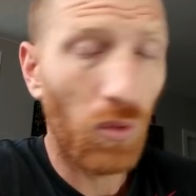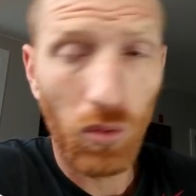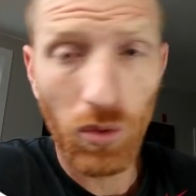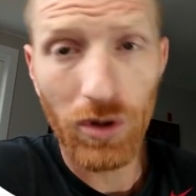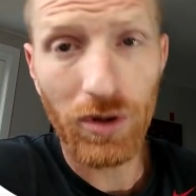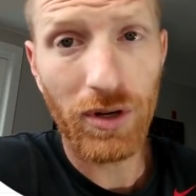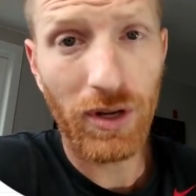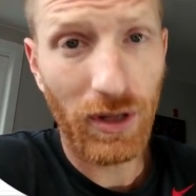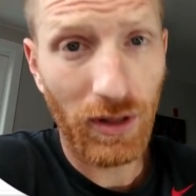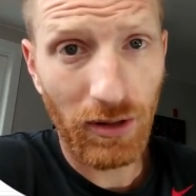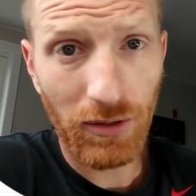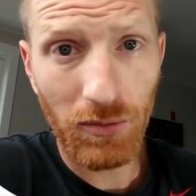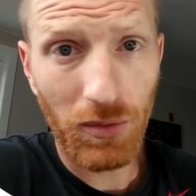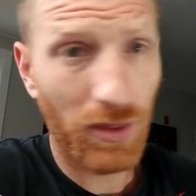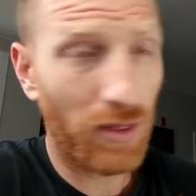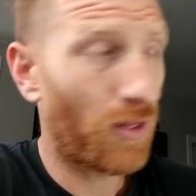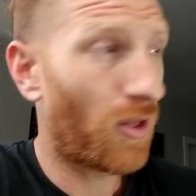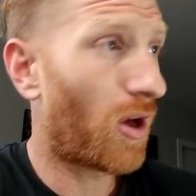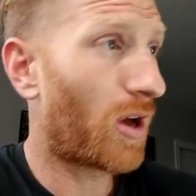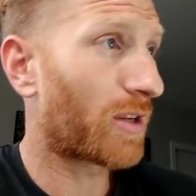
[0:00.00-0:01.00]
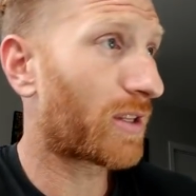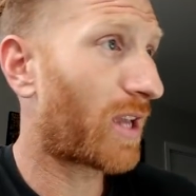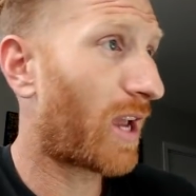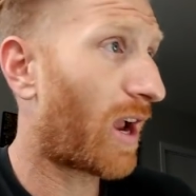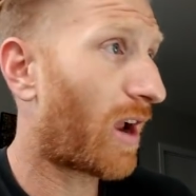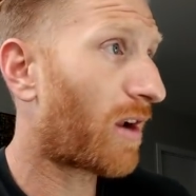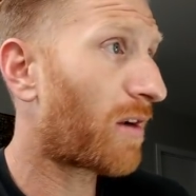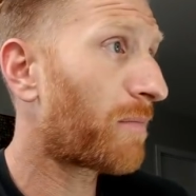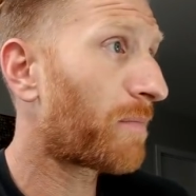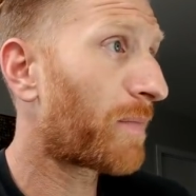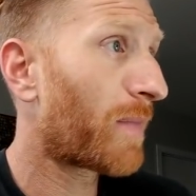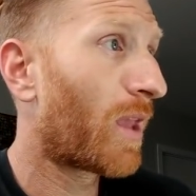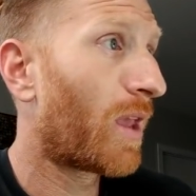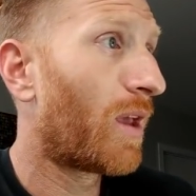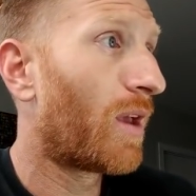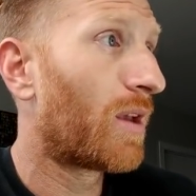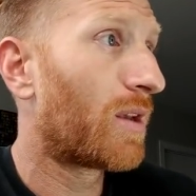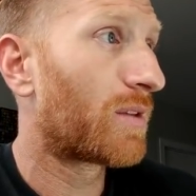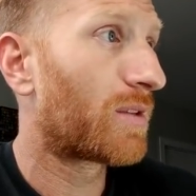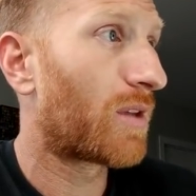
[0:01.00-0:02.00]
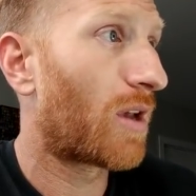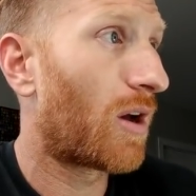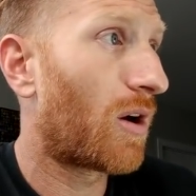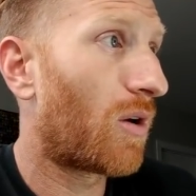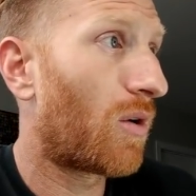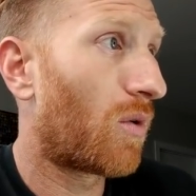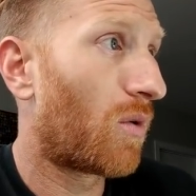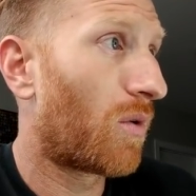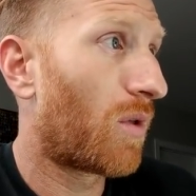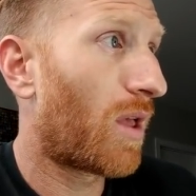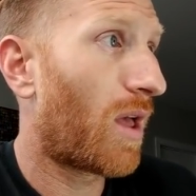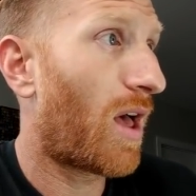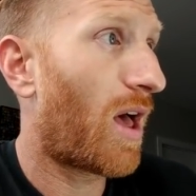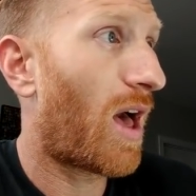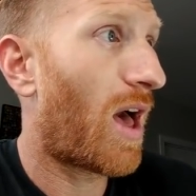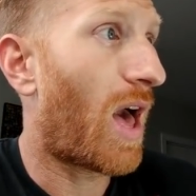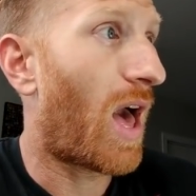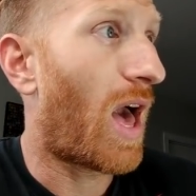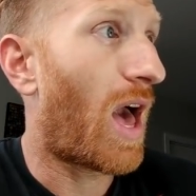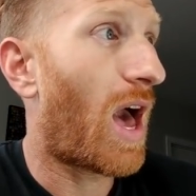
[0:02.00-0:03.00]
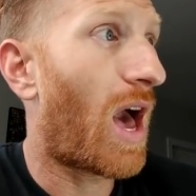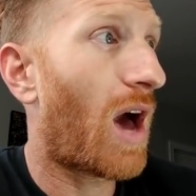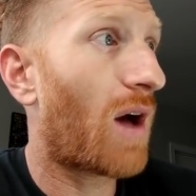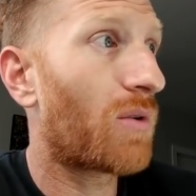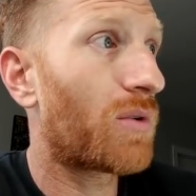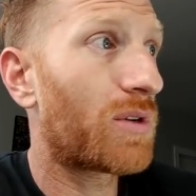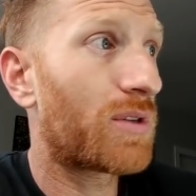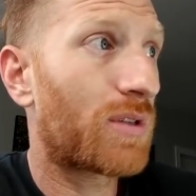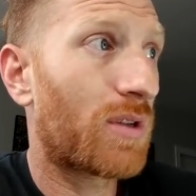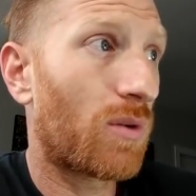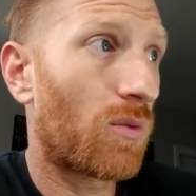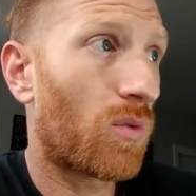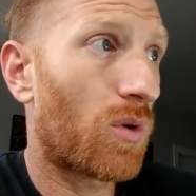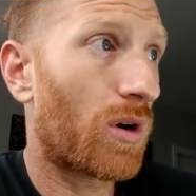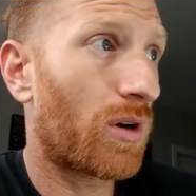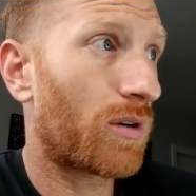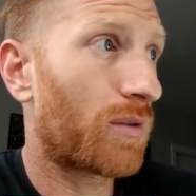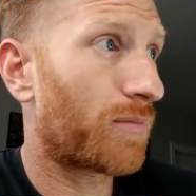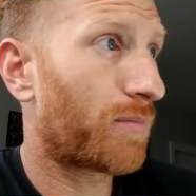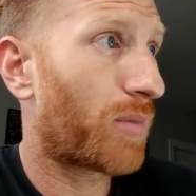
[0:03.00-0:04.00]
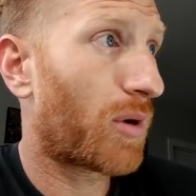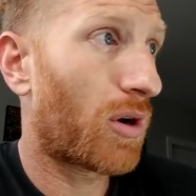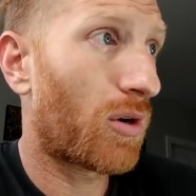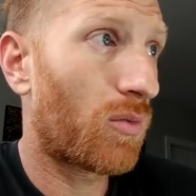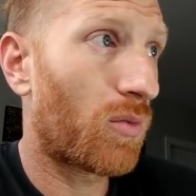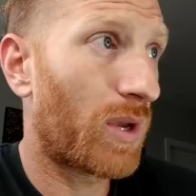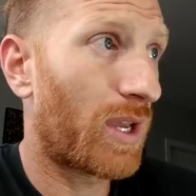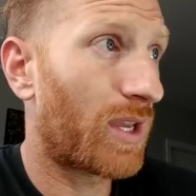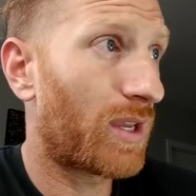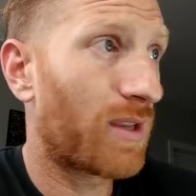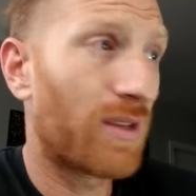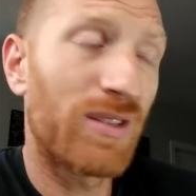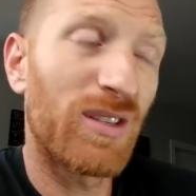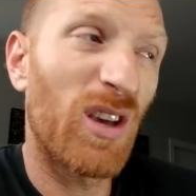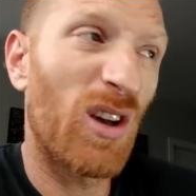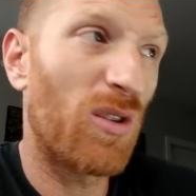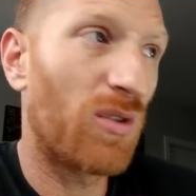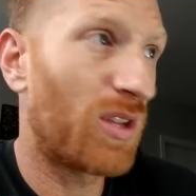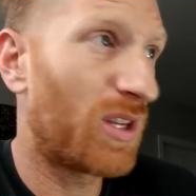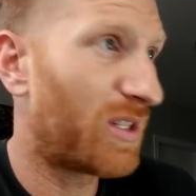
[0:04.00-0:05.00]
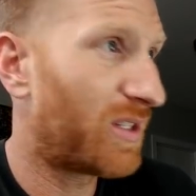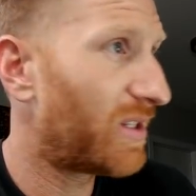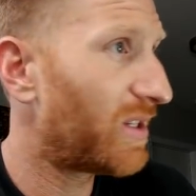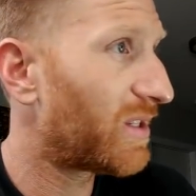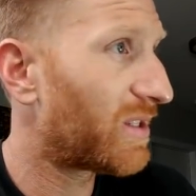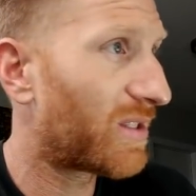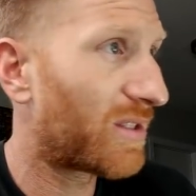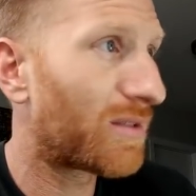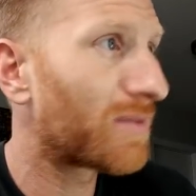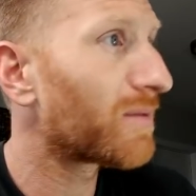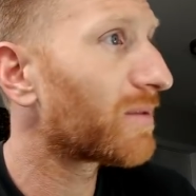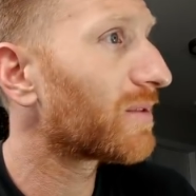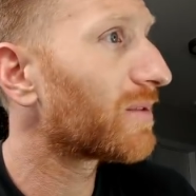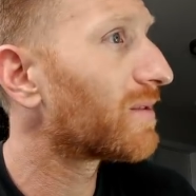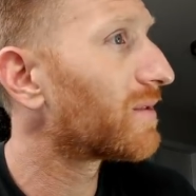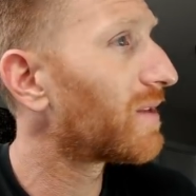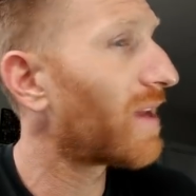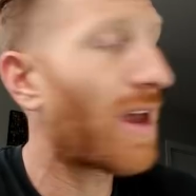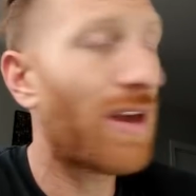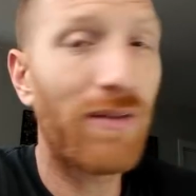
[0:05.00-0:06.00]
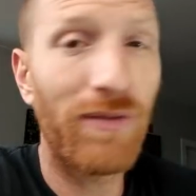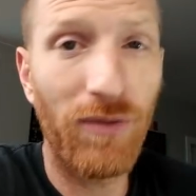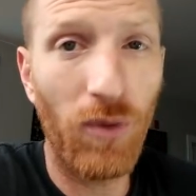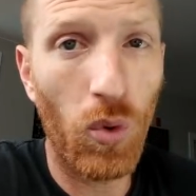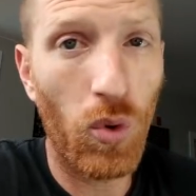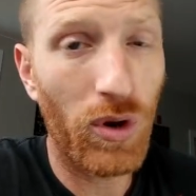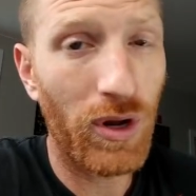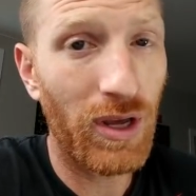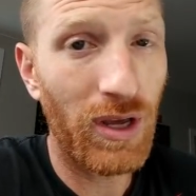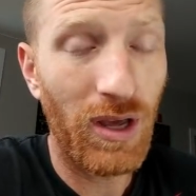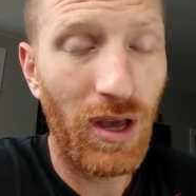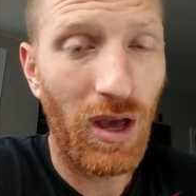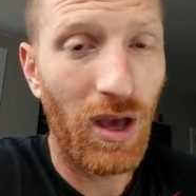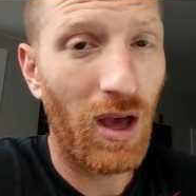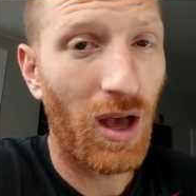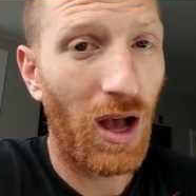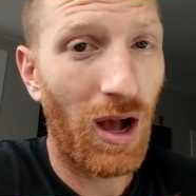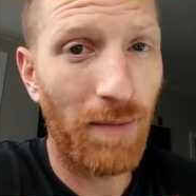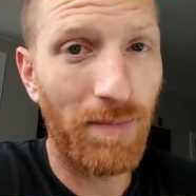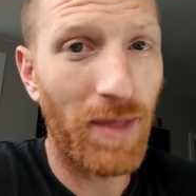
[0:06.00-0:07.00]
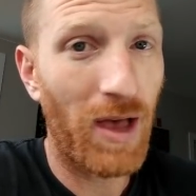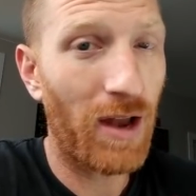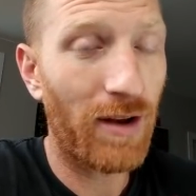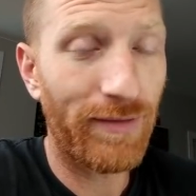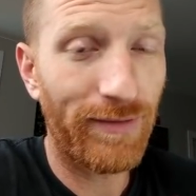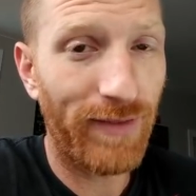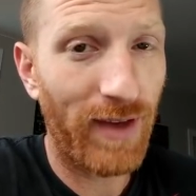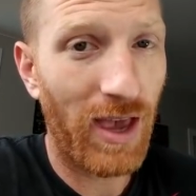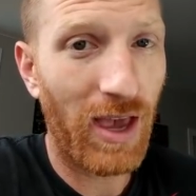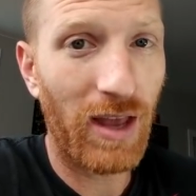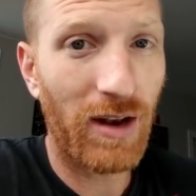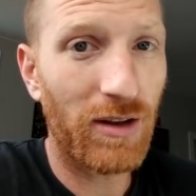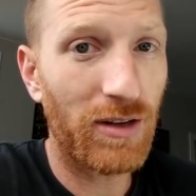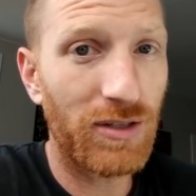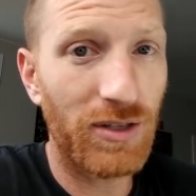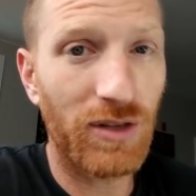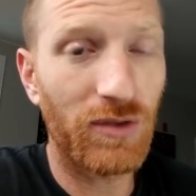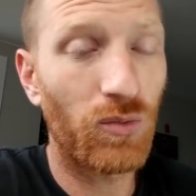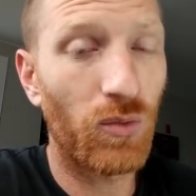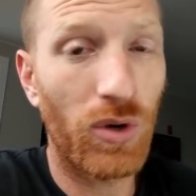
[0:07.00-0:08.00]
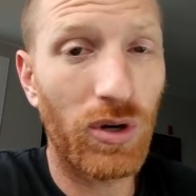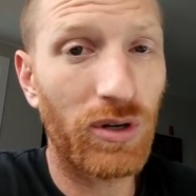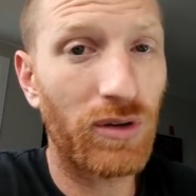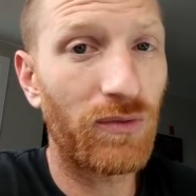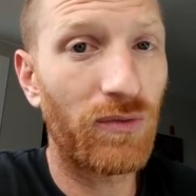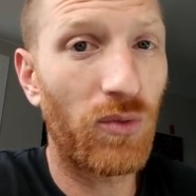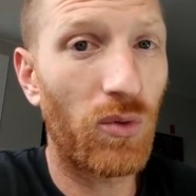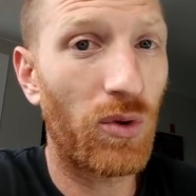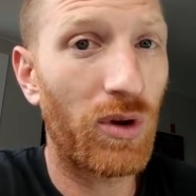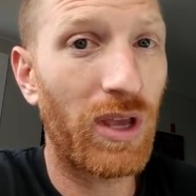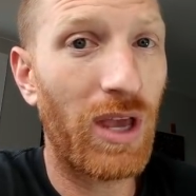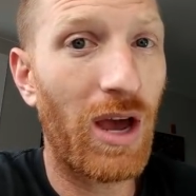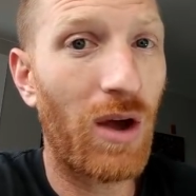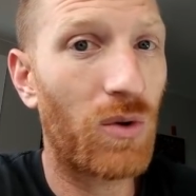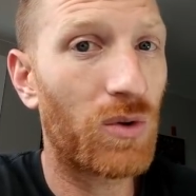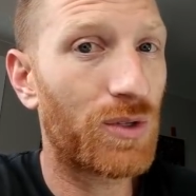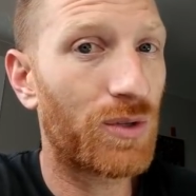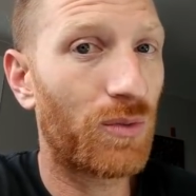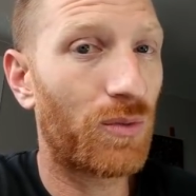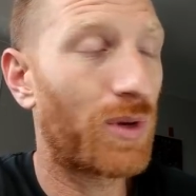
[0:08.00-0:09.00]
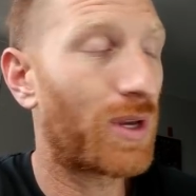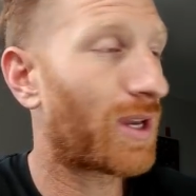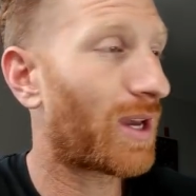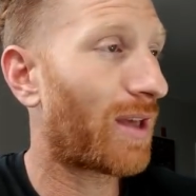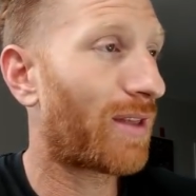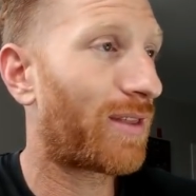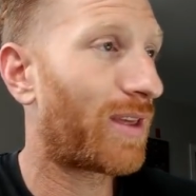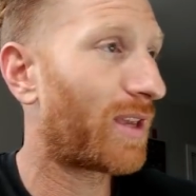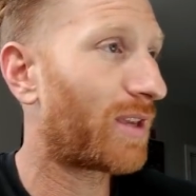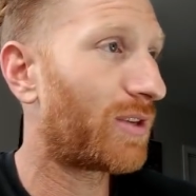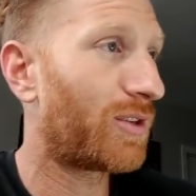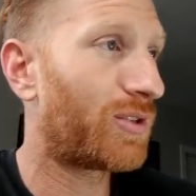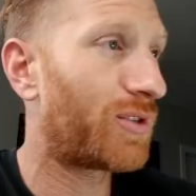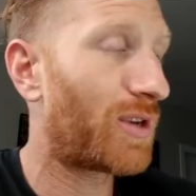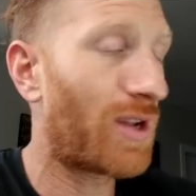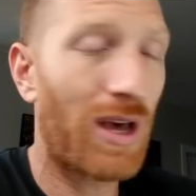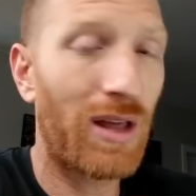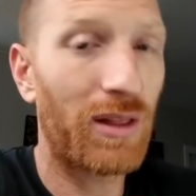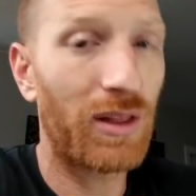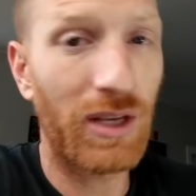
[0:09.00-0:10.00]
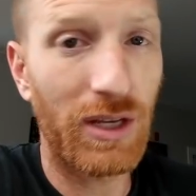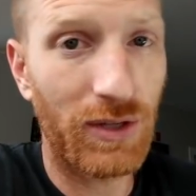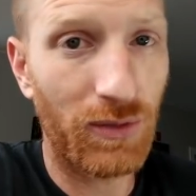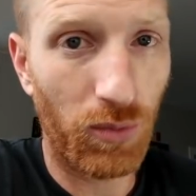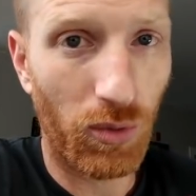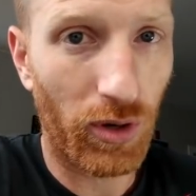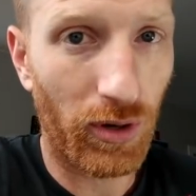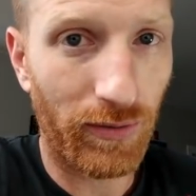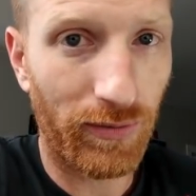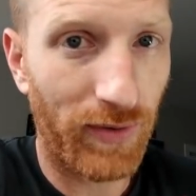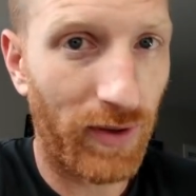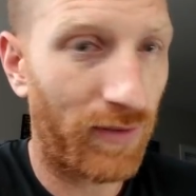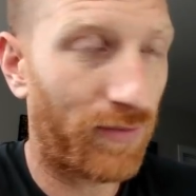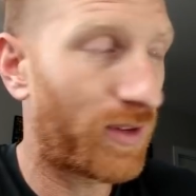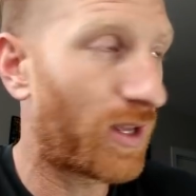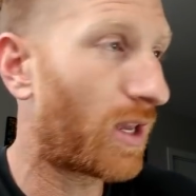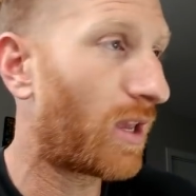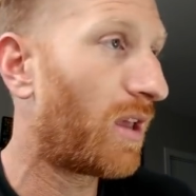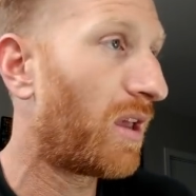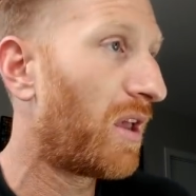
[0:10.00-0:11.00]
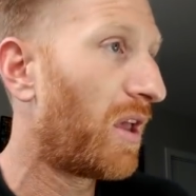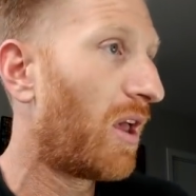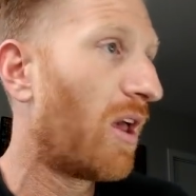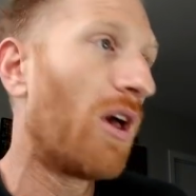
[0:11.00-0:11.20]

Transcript: We're dealing with lawn care. So hours to work per week. So let's just say 40. I'm not a fan of just working 40 hours a week. I think you should at least work 50.